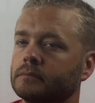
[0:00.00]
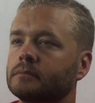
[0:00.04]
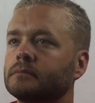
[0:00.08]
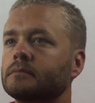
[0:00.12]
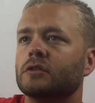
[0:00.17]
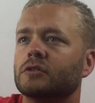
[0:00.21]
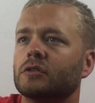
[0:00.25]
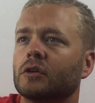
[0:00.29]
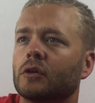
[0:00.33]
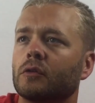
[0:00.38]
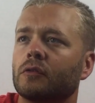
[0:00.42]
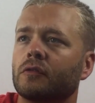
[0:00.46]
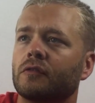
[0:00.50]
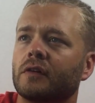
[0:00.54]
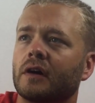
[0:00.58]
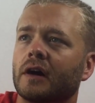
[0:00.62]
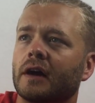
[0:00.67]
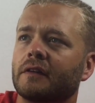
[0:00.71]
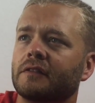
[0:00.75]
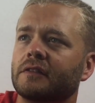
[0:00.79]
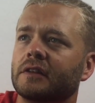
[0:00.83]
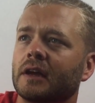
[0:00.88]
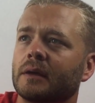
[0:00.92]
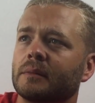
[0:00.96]
So
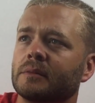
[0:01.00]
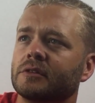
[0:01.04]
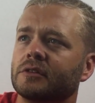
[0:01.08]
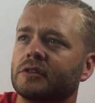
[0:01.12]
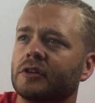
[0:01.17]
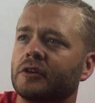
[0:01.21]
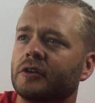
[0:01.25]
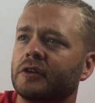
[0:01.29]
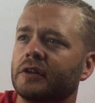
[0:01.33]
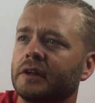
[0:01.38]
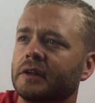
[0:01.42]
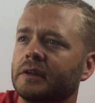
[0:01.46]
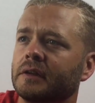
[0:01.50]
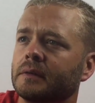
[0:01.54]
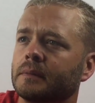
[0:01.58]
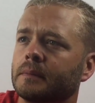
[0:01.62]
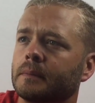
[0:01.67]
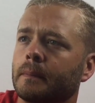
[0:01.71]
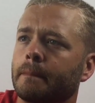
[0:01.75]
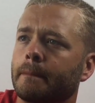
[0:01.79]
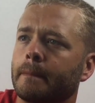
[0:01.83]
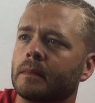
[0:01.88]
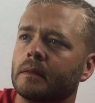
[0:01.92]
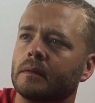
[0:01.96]
5 times 30
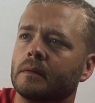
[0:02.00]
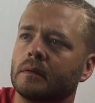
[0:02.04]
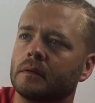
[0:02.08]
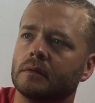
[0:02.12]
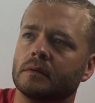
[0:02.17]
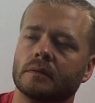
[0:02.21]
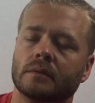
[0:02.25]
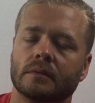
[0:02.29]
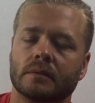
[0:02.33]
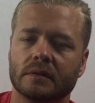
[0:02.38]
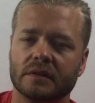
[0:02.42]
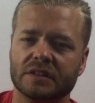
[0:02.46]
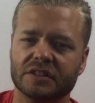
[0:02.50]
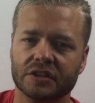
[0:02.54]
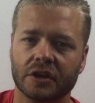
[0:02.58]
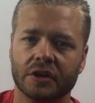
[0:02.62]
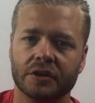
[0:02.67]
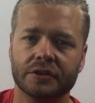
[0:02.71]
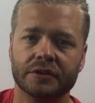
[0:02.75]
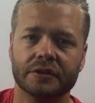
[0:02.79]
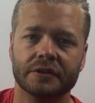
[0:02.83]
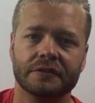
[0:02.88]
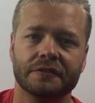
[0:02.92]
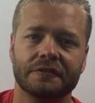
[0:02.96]
is
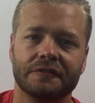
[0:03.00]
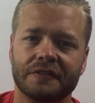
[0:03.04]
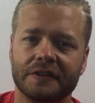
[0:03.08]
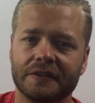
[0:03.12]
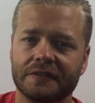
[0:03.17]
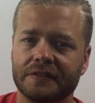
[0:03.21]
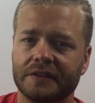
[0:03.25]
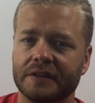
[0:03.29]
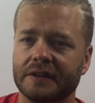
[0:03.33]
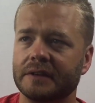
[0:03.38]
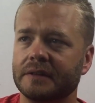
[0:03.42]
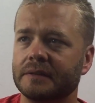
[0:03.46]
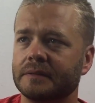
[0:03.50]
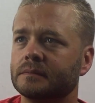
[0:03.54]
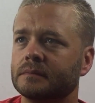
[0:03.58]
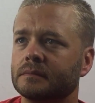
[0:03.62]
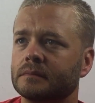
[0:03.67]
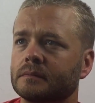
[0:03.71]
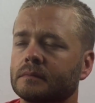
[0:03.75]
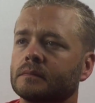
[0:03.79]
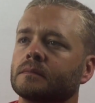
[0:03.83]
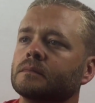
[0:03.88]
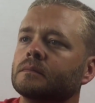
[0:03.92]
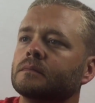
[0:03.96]
150.
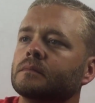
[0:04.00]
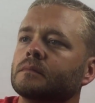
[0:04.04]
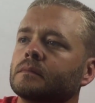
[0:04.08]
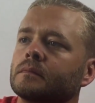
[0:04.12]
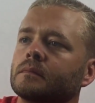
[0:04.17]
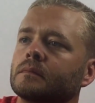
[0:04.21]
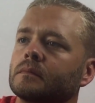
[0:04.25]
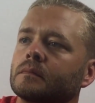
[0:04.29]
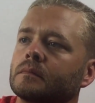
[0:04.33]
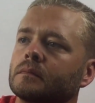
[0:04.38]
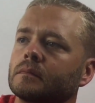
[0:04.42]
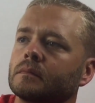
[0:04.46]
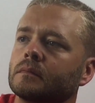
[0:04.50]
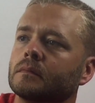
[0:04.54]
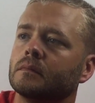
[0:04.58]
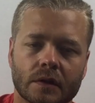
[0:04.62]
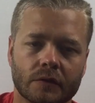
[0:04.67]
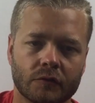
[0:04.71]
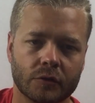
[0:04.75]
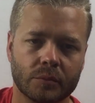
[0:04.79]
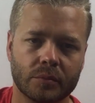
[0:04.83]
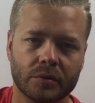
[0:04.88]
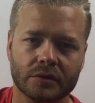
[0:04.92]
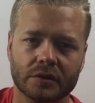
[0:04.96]

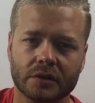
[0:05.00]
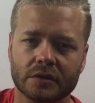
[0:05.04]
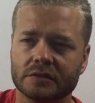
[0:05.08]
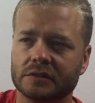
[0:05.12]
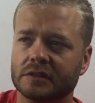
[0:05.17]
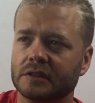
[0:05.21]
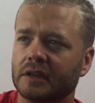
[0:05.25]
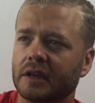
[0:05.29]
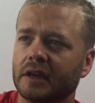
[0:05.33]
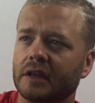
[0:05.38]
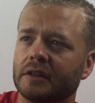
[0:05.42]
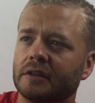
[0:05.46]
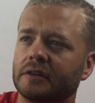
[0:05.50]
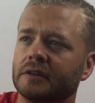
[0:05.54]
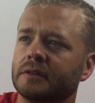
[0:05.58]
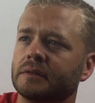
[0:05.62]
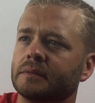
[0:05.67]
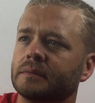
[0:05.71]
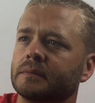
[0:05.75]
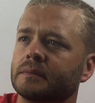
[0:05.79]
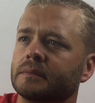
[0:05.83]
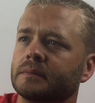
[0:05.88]
If we put those together,